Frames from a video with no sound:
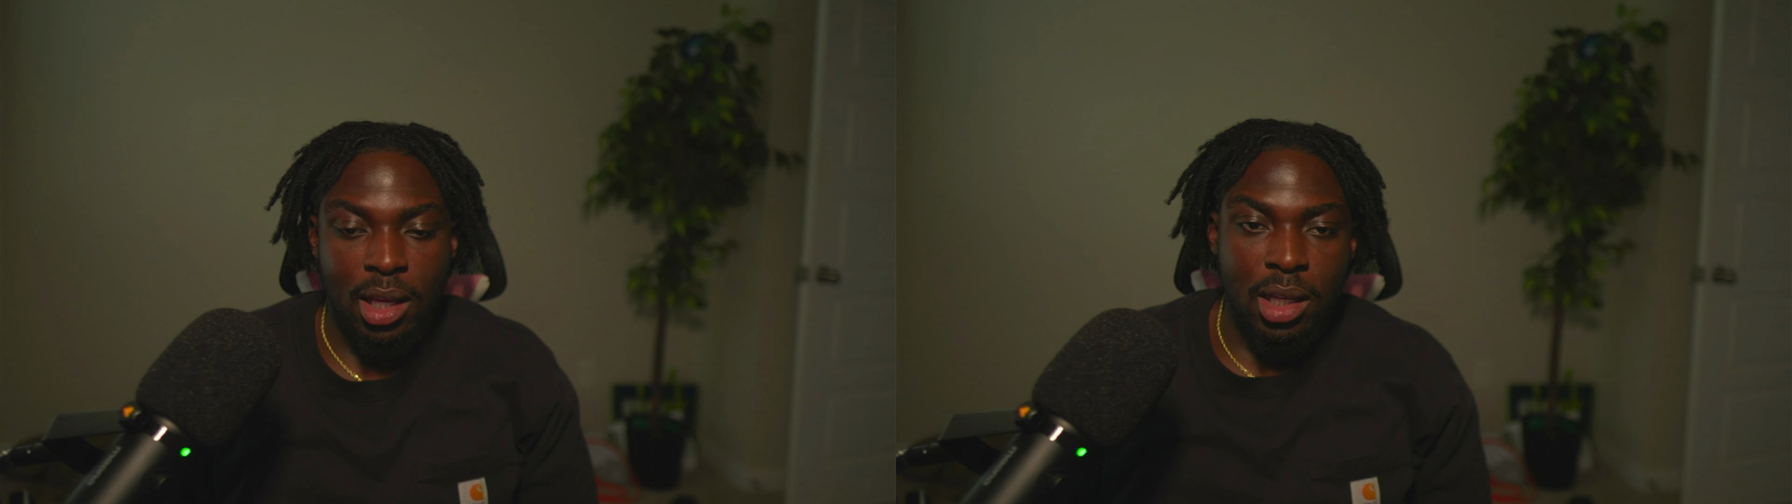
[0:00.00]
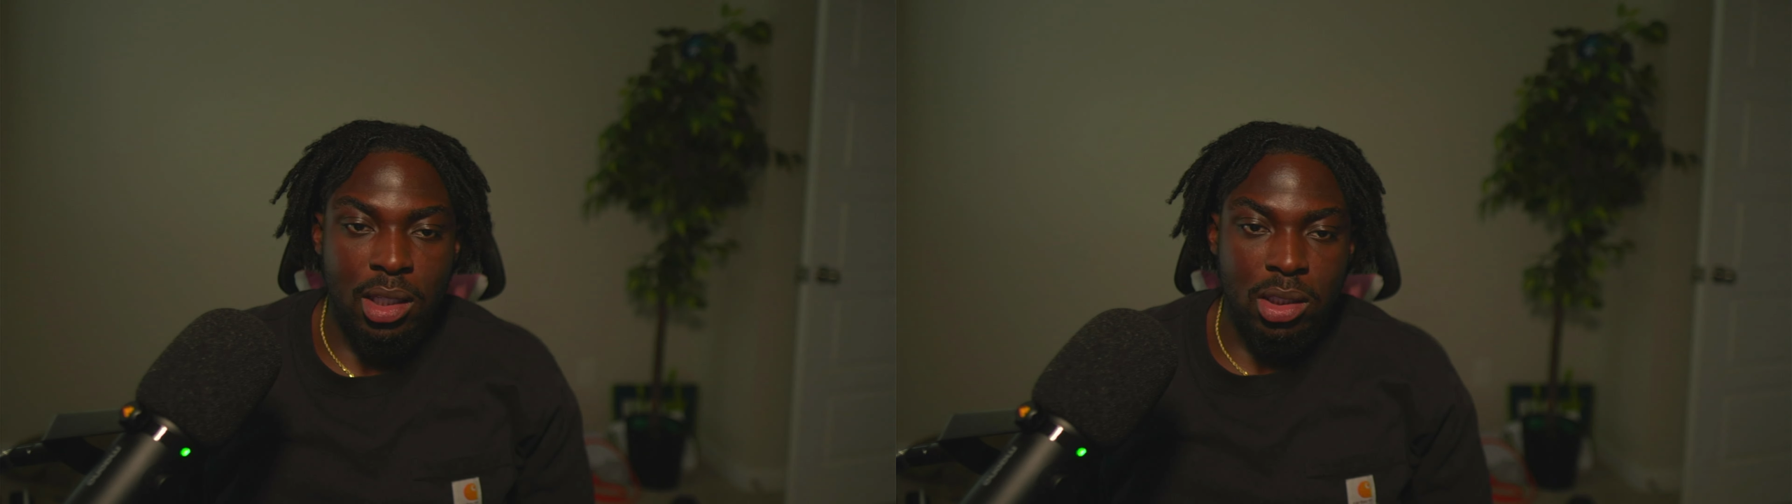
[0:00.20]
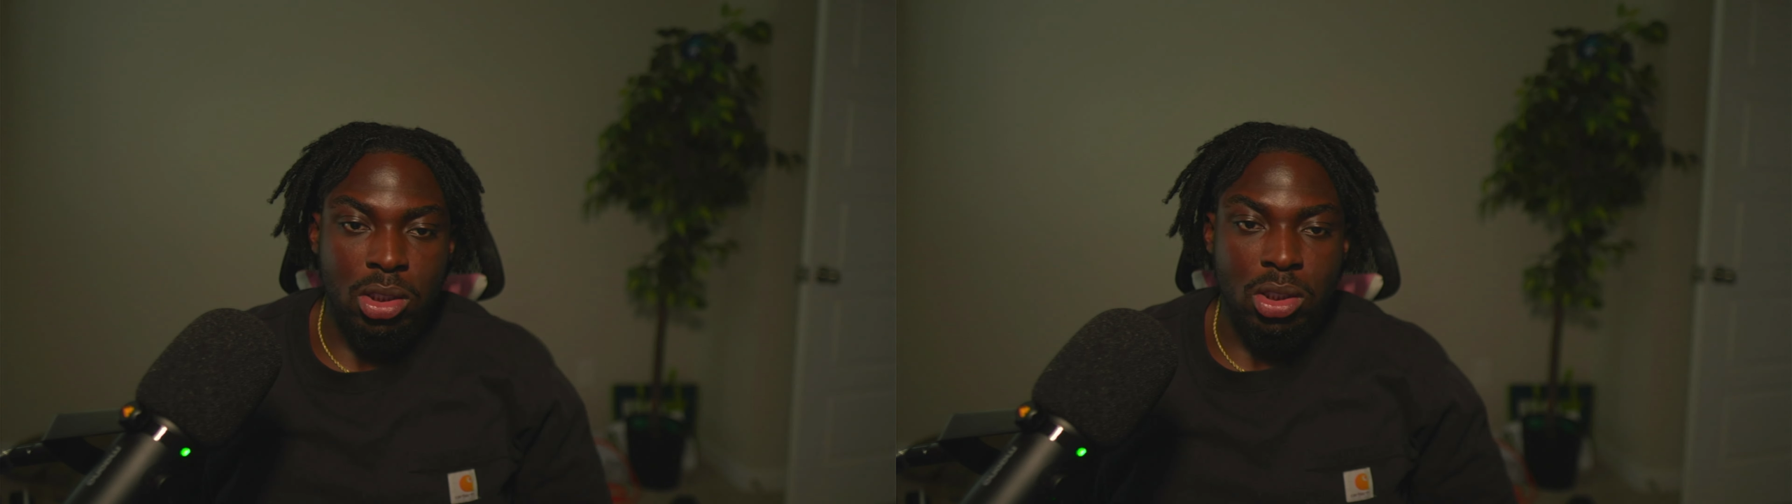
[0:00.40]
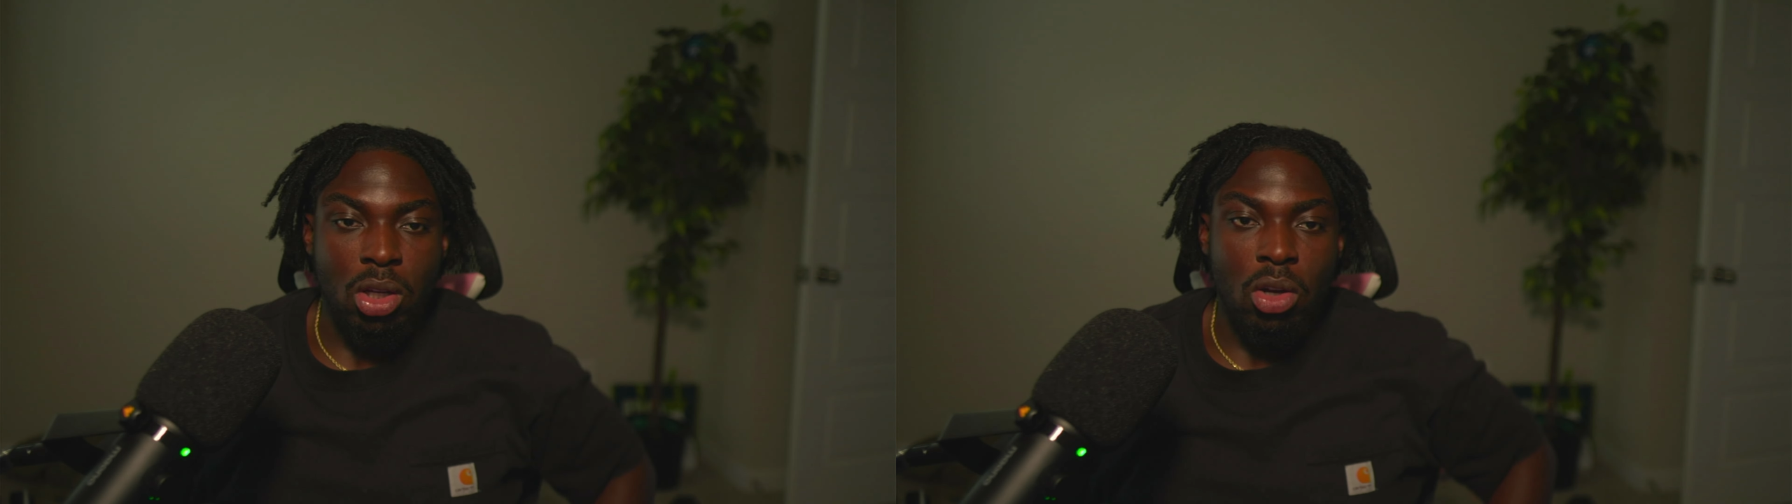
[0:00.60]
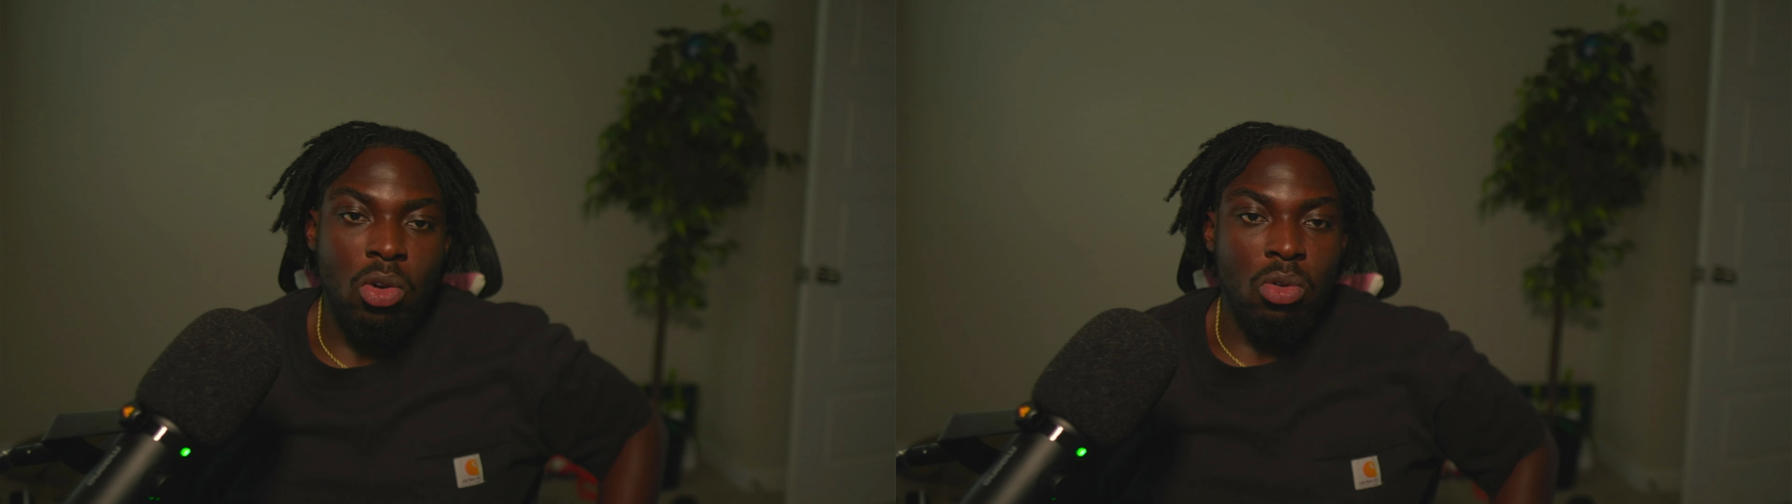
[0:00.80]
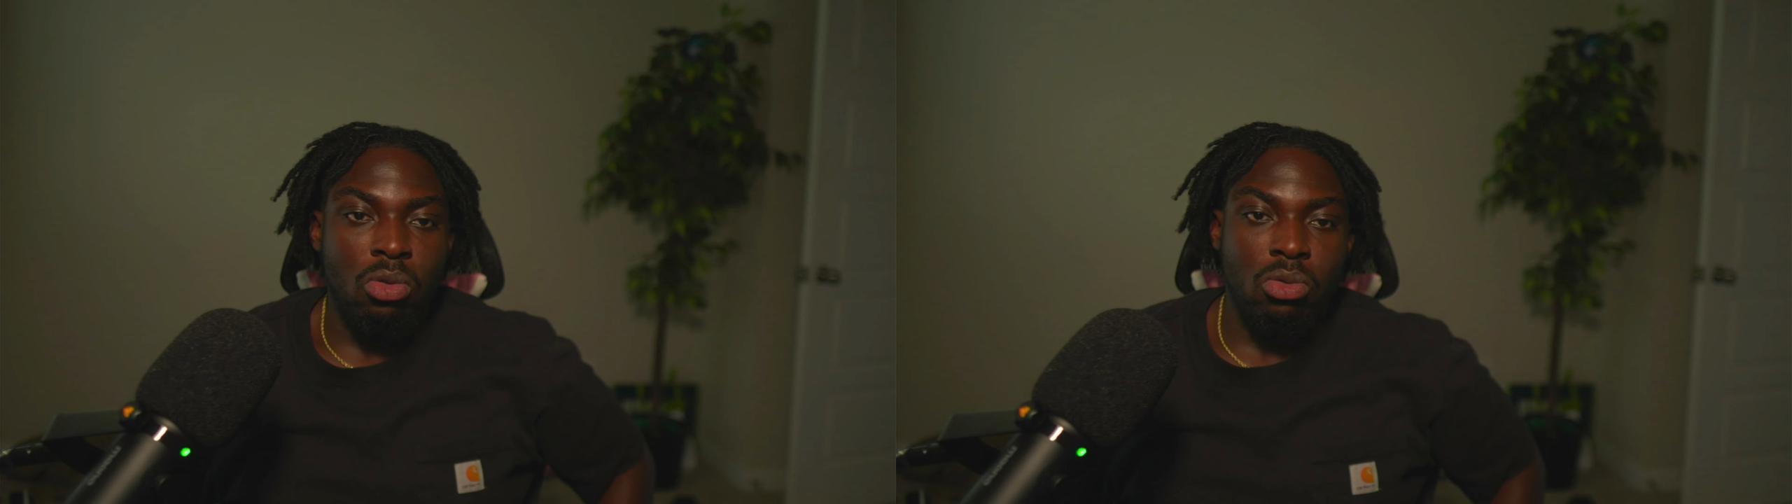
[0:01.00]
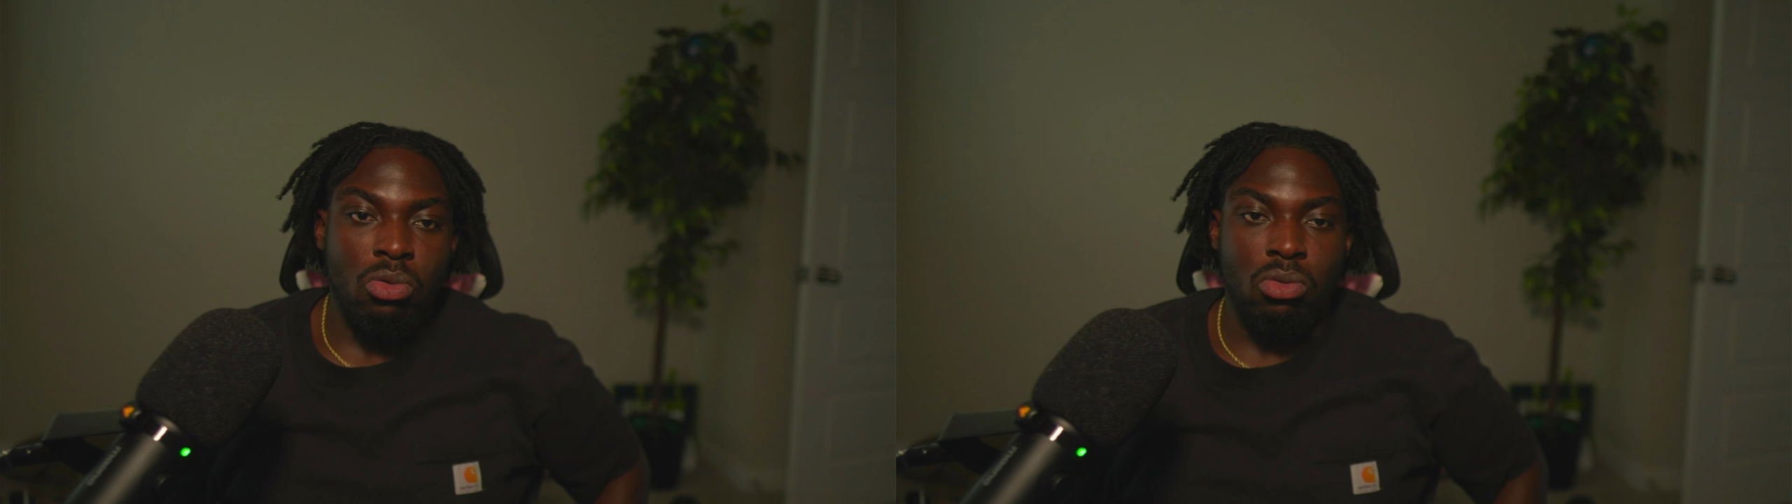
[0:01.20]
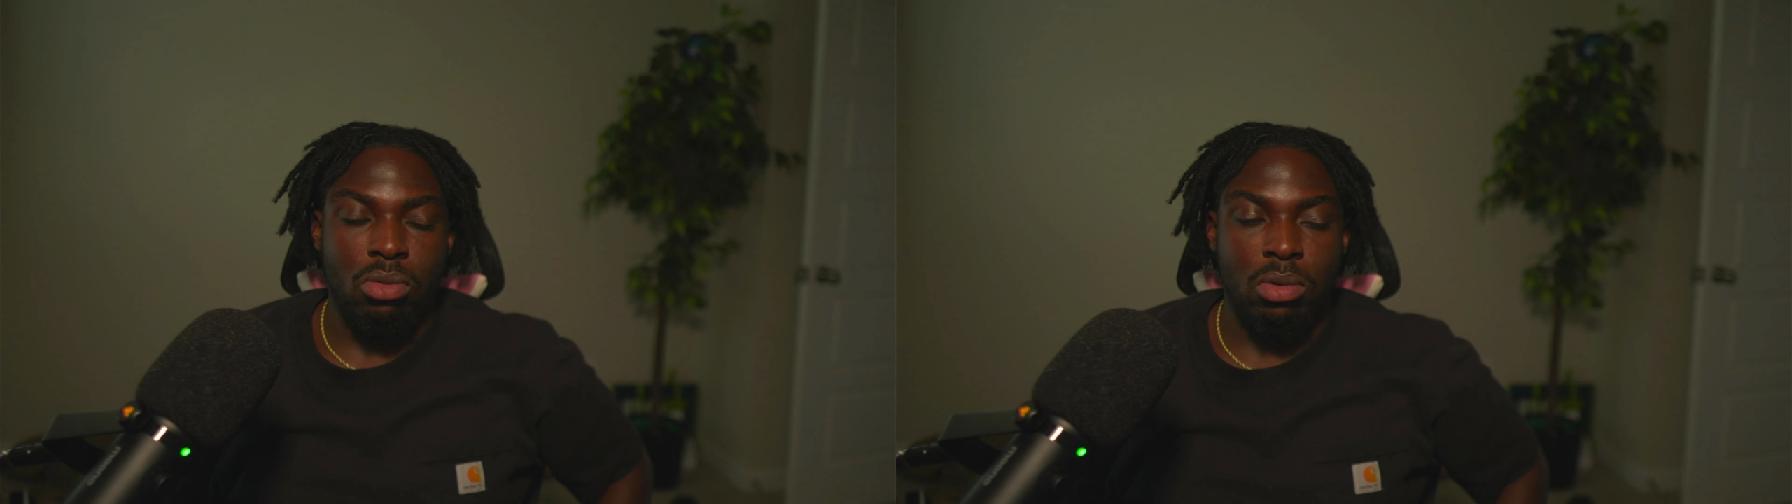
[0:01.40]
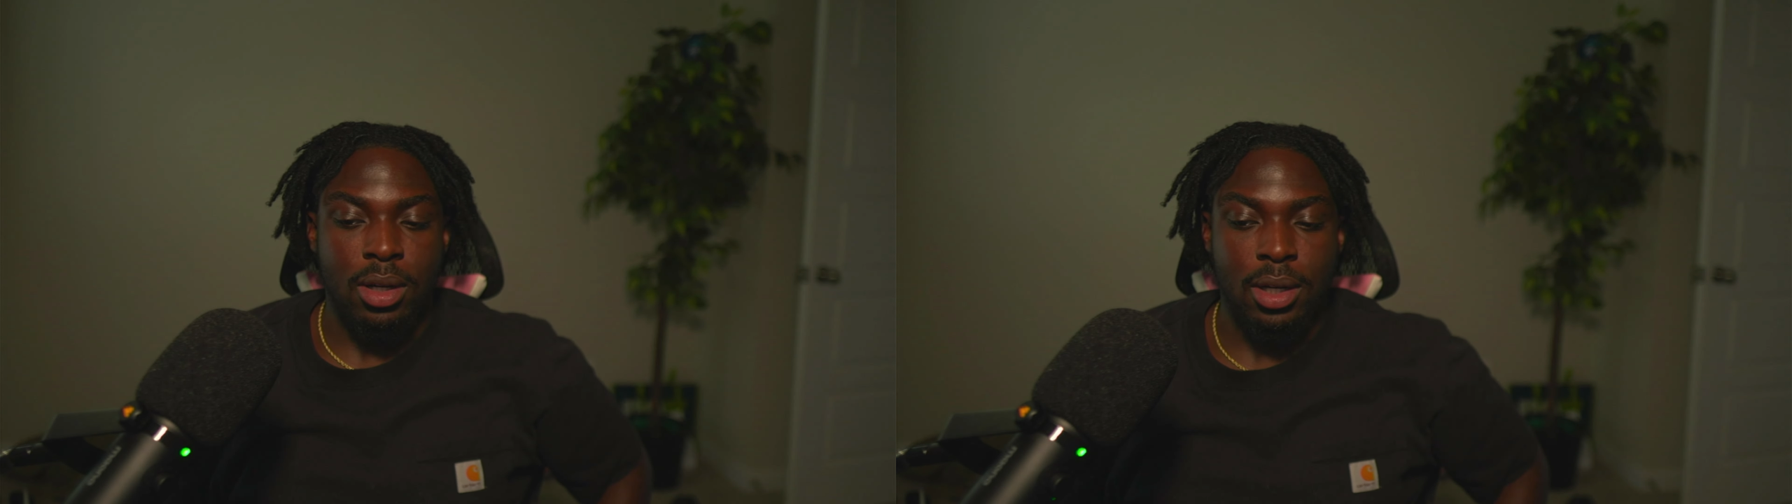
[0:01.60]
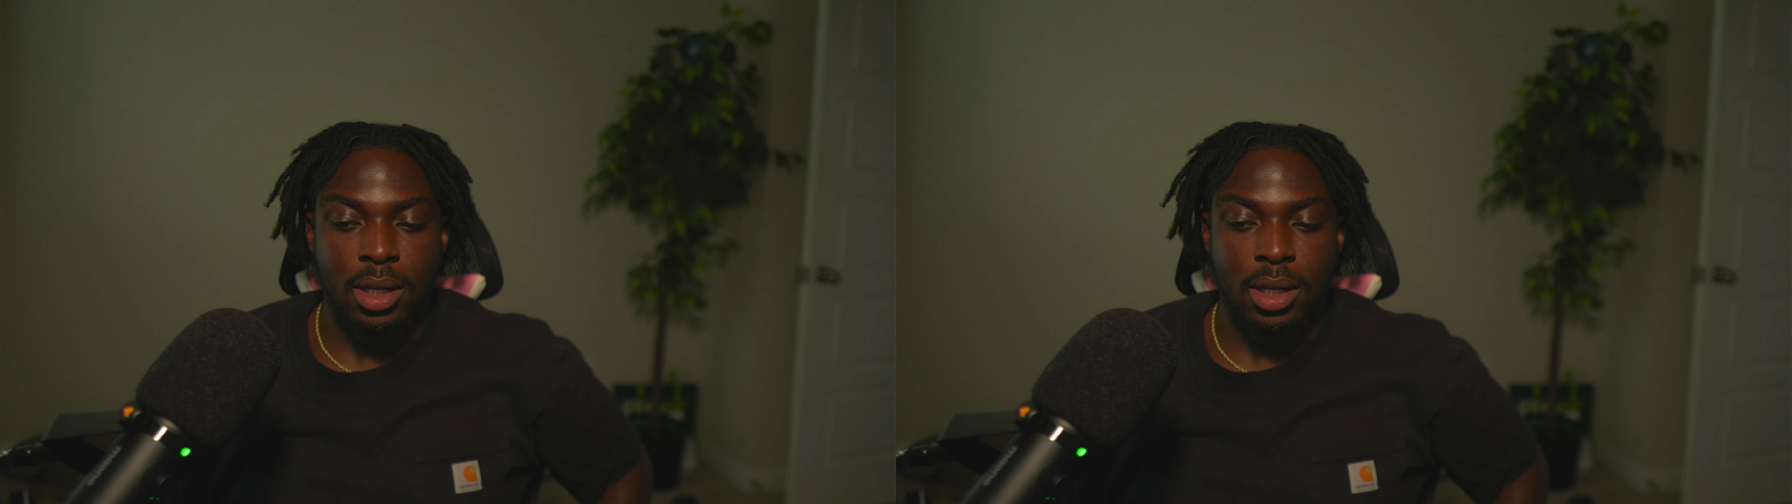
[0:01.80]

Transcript: So I